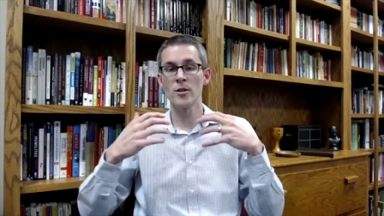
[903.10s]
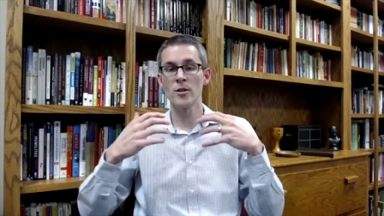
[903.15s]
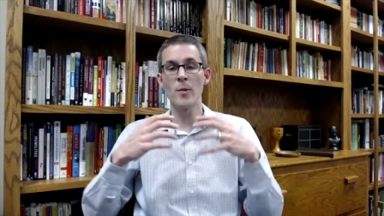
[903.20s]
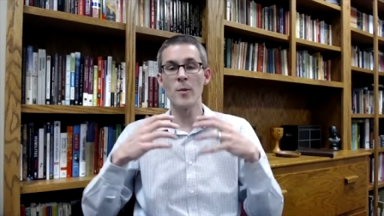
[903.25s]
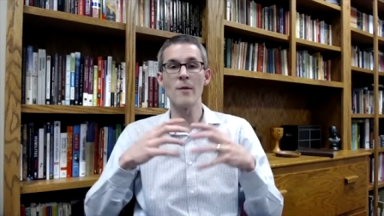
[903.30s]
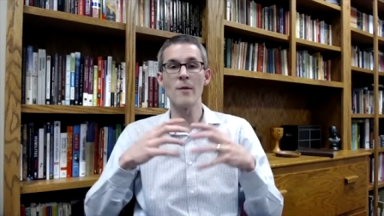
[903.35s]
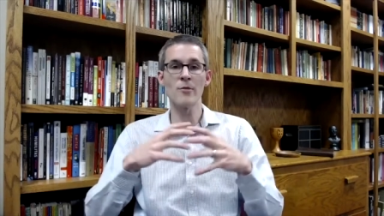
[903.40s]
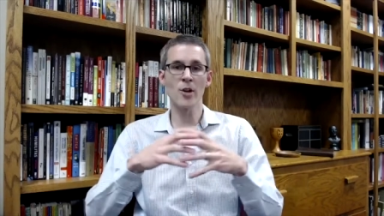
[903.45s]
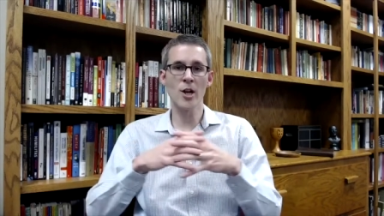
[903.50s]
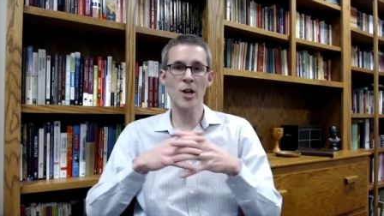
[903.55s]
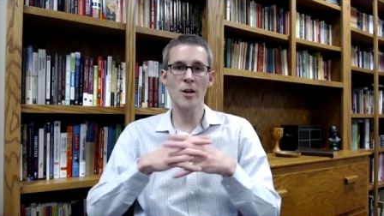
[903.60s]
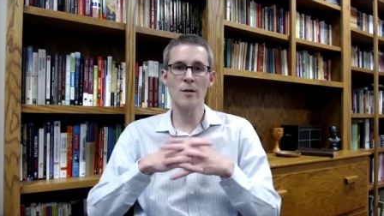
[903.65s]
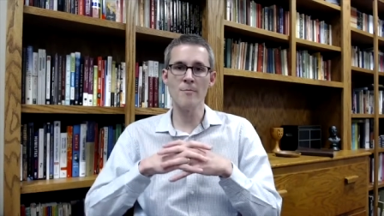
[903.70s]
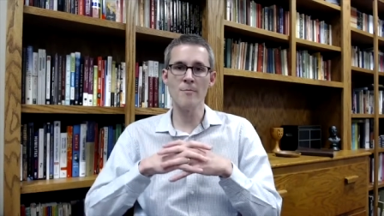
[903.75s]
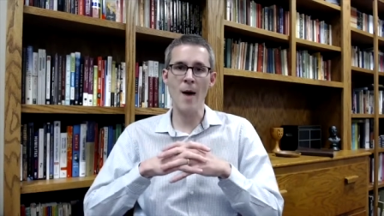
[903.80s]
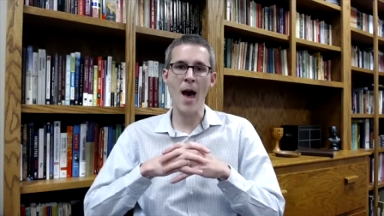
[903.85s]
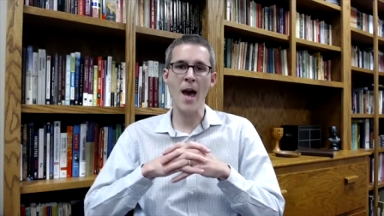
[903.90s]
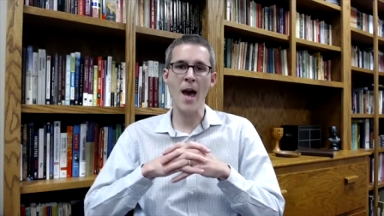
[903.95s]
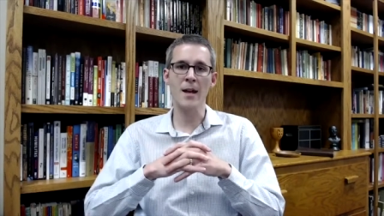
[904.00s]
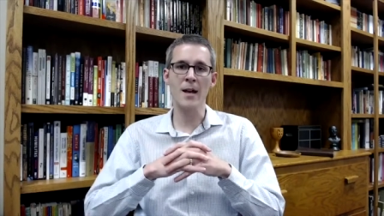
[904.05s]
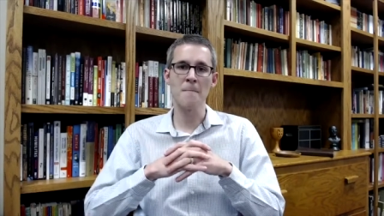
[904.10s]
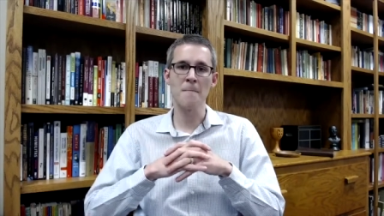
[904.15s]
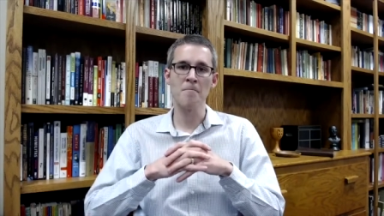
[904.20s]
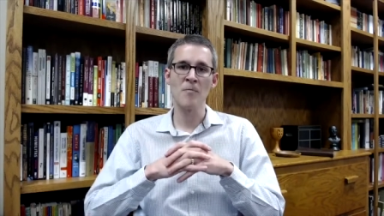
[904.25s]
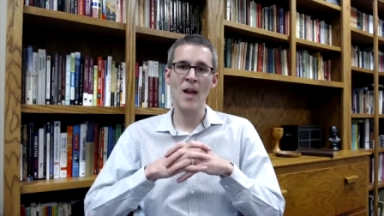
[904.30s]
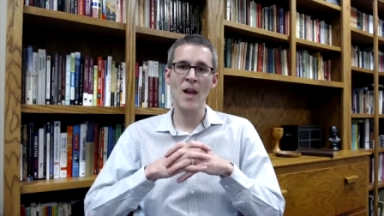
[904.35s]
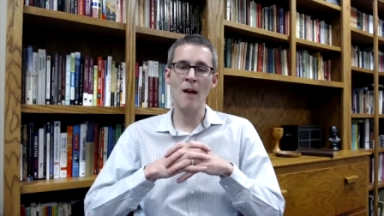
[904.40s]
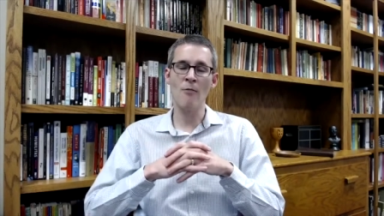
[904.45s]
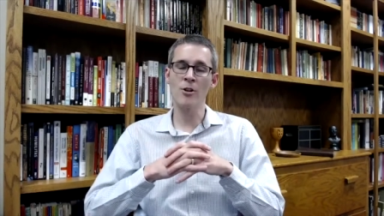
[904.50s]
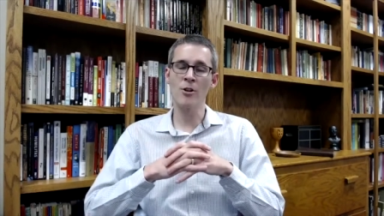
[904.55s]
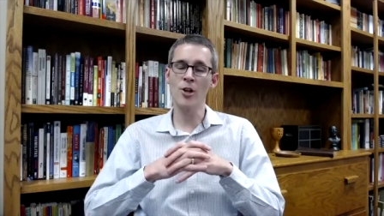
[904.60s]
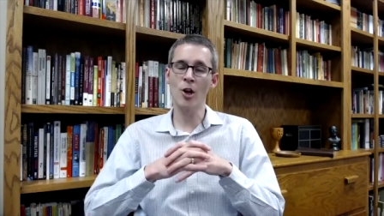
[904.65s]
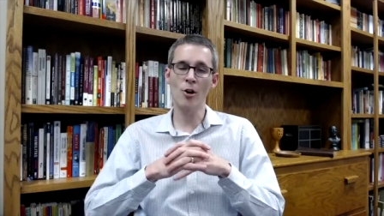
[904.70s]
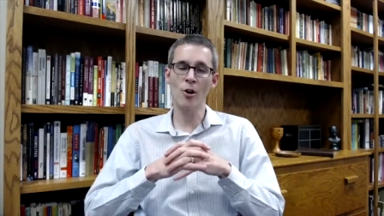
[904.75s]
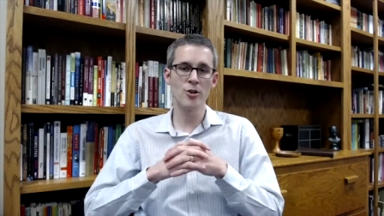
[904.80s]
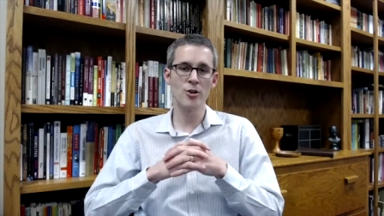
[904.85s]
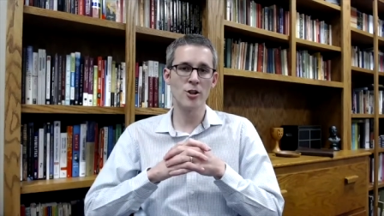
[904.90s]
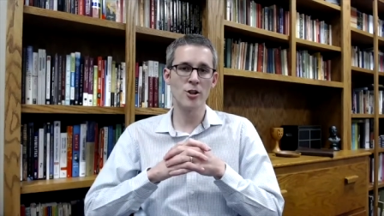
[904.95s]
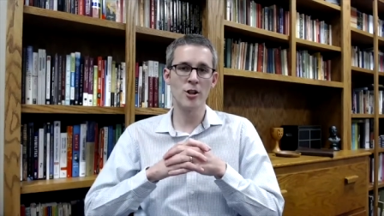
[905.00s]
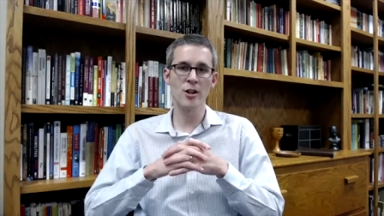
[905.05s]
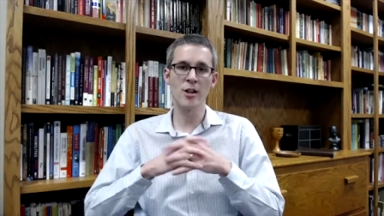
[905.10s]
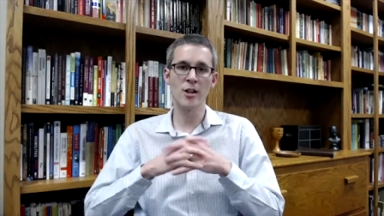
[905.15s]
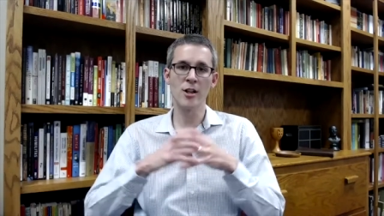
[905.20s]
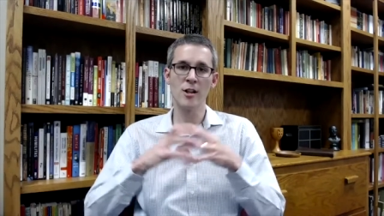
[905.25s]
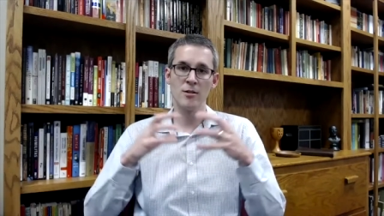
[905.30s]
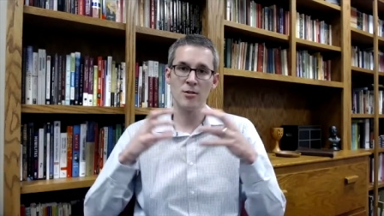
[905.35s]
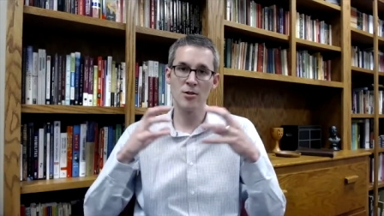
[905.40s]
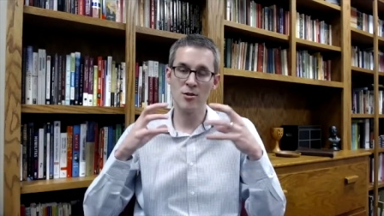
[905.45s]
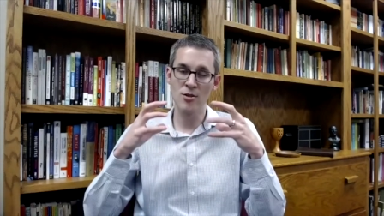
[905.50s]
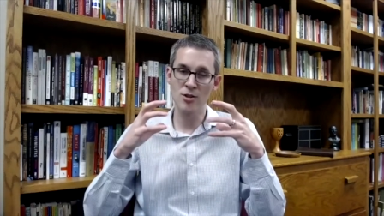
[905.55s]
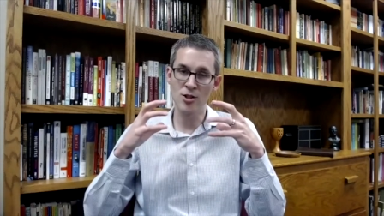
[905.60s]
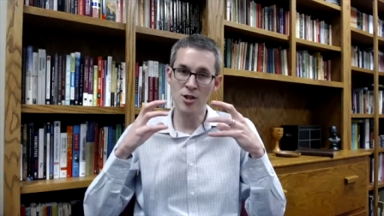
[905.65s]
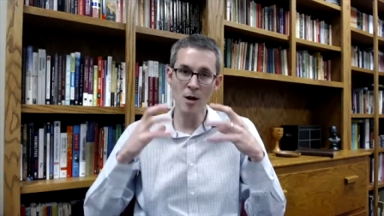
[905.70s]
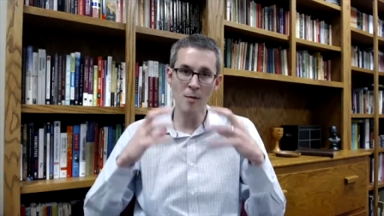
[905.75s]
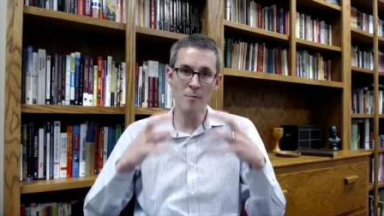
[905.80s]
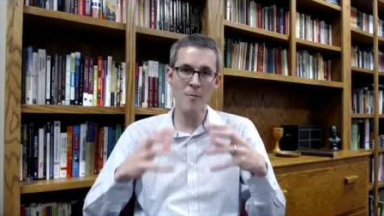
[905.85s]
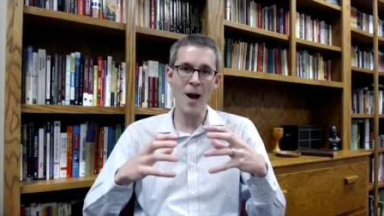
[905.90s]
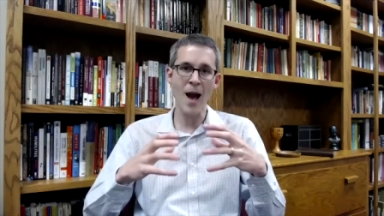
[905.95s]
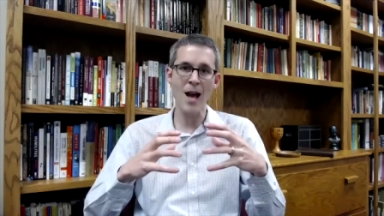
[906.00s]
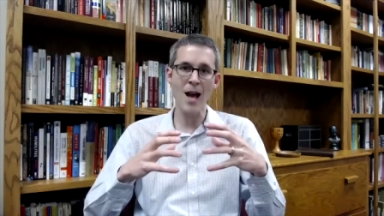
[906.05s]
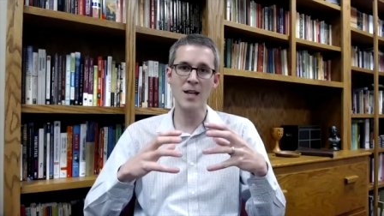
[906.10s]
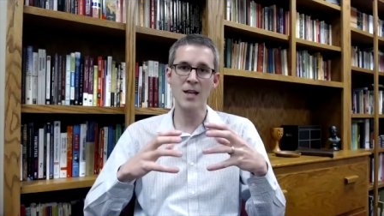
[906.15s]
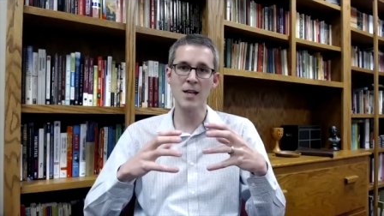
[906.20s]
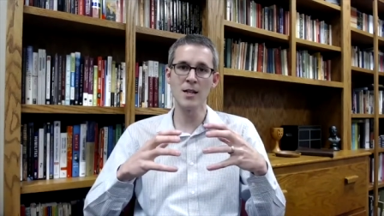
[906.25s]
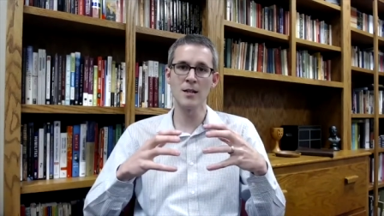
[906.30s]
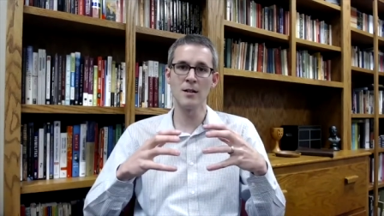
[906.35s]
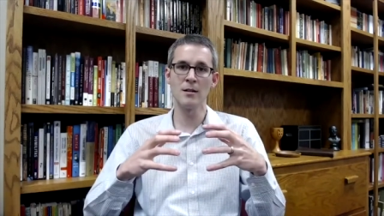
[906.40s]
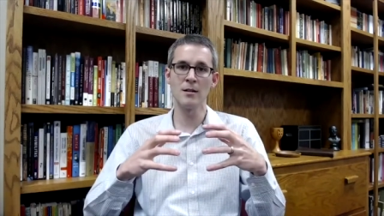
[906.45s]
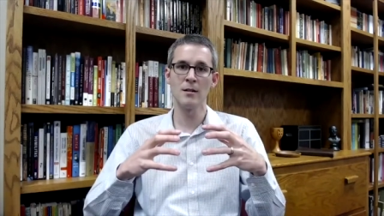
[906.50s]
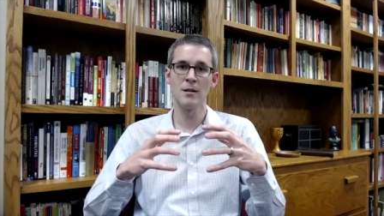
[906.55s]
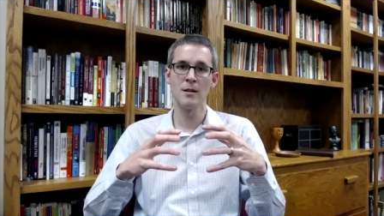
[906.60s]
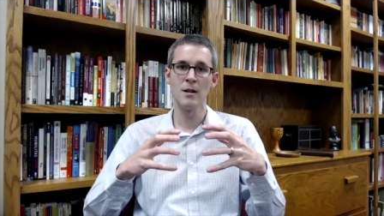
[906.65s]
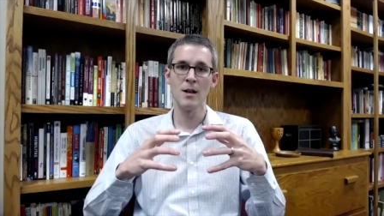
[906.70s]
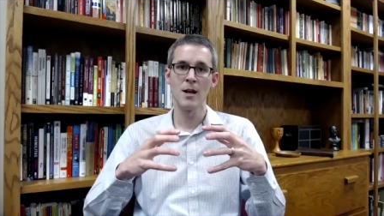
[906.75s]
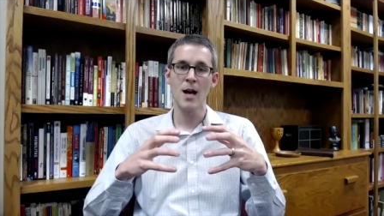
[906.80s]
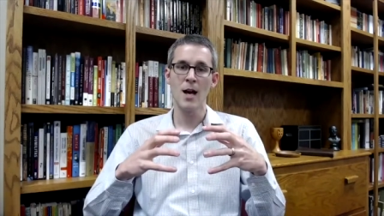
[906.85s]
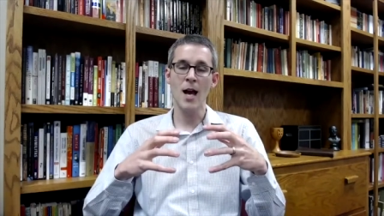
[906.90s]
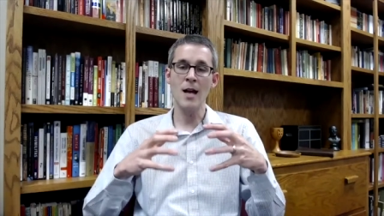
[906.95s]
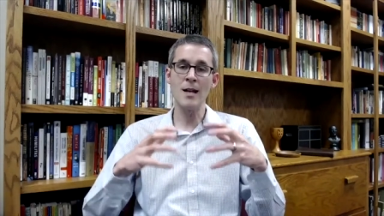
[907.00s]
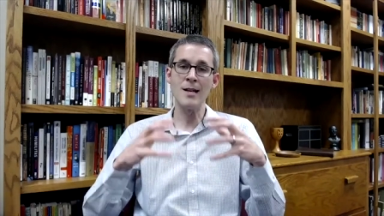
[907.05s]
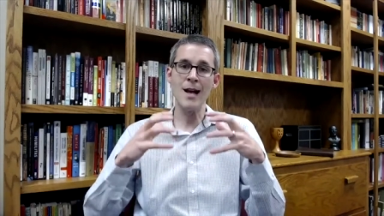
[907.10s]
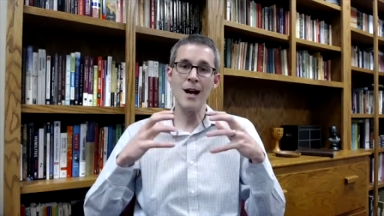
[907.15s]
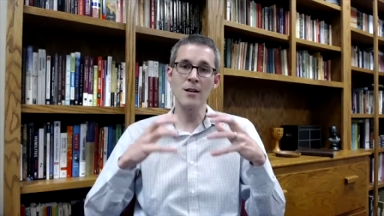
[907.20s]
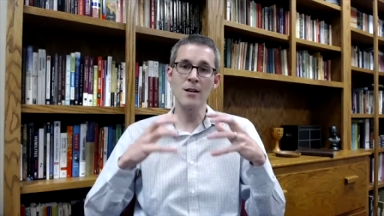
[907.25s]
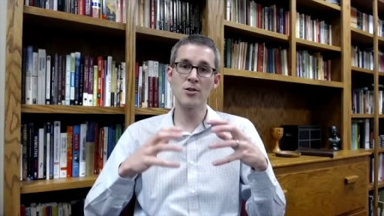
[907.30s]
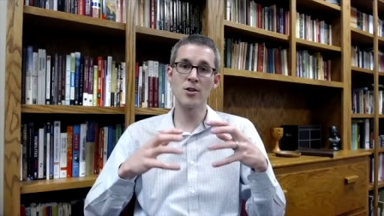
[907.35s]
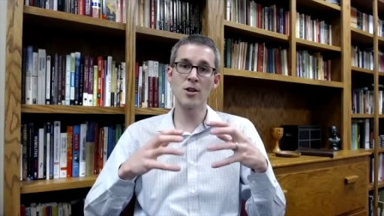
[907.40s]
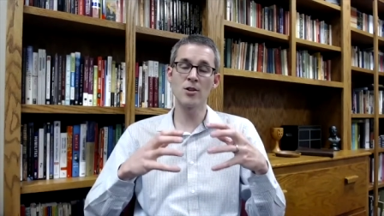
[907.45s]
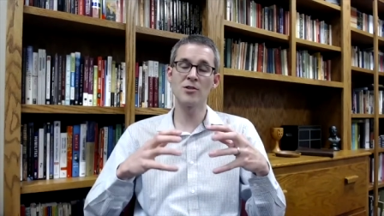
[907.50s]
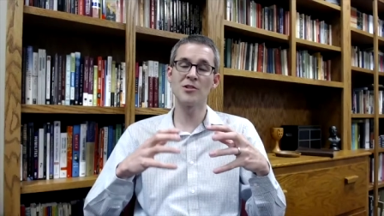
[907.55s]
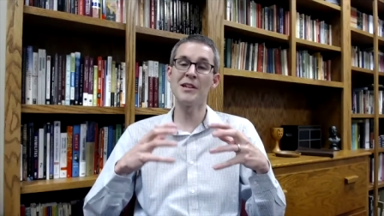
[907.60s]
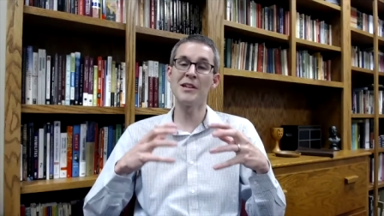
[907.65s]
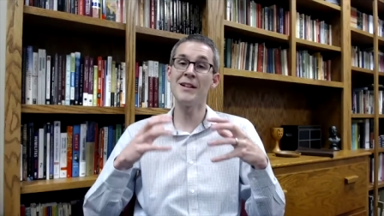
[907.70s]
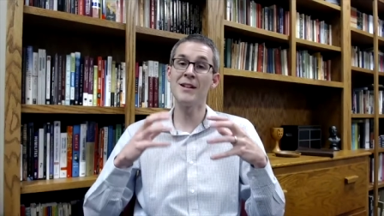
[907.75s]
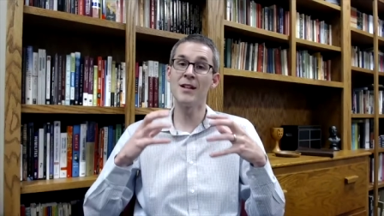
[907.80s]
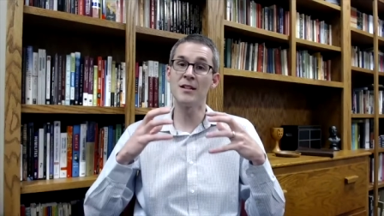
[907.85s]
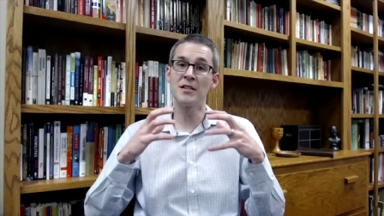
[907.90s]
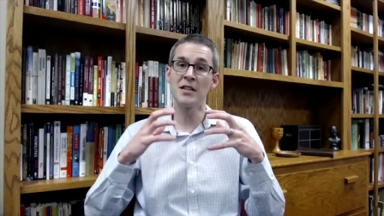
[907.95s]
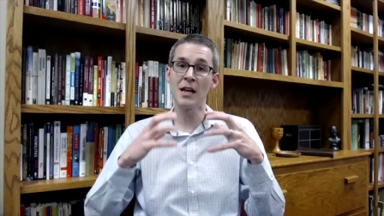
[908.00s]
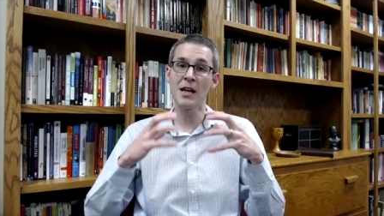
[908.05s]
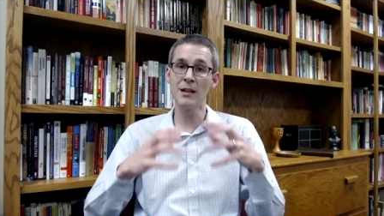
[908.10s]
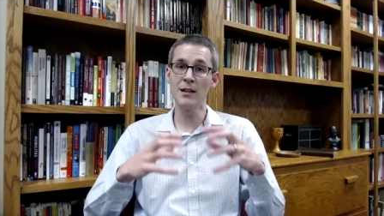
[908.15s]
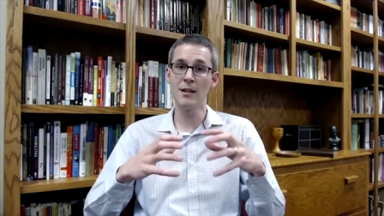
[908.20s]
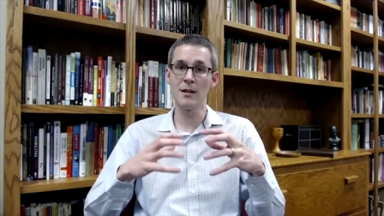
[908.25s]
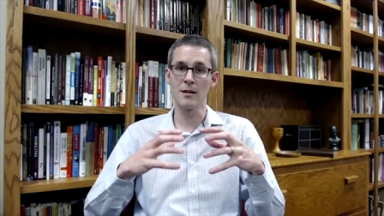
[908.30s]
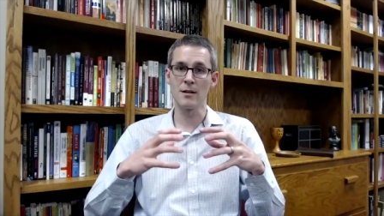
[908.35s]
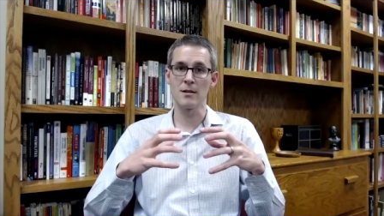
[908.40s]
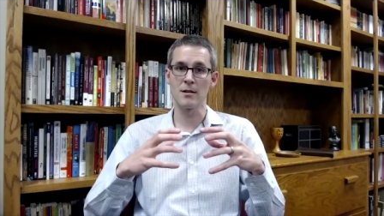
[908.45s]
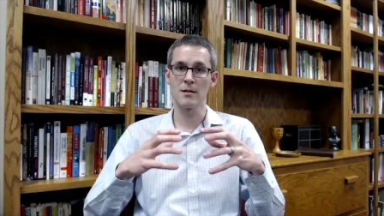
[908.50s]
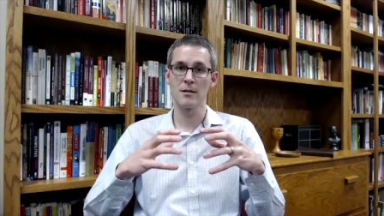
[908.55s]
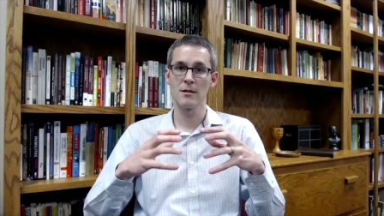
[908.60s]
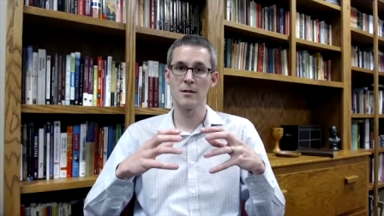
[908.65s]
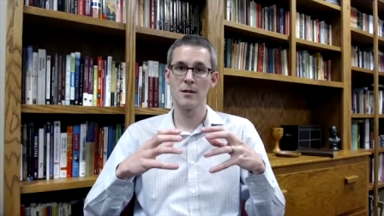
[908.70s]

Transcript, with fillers: to be able to come back. I would encourage you to jump back in and not just in attendance,